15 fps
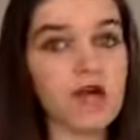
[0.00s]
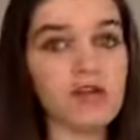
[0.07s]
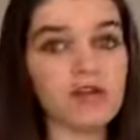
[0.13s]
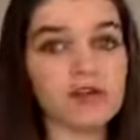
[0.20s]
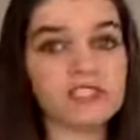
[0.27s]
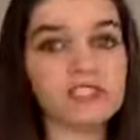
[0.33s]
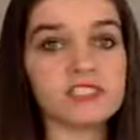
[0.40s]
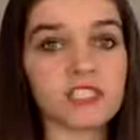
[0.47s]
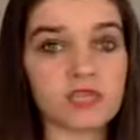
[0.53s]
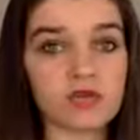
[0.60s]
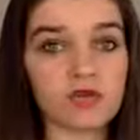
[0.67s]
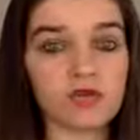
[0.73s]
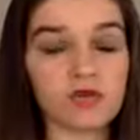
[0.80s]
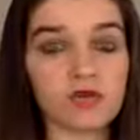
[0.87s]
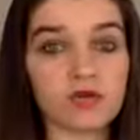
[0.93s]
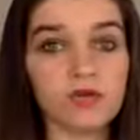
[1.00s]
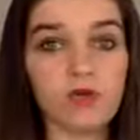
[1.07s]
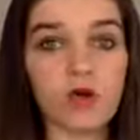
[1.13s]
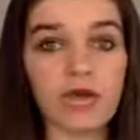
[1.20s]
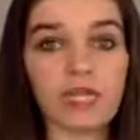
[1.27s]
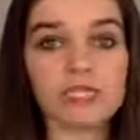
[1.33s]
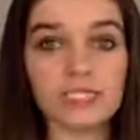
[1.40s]
and they're still
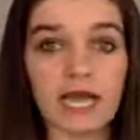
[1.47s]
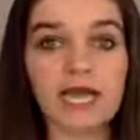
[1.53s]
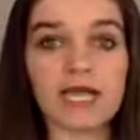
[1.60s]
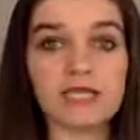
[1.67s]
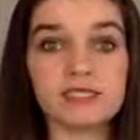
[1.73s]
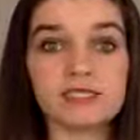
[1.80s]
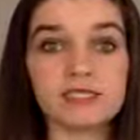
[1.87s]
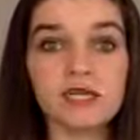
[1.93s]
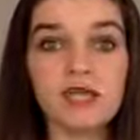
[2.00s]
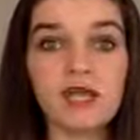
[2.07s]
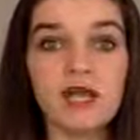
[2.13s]
promoting diets,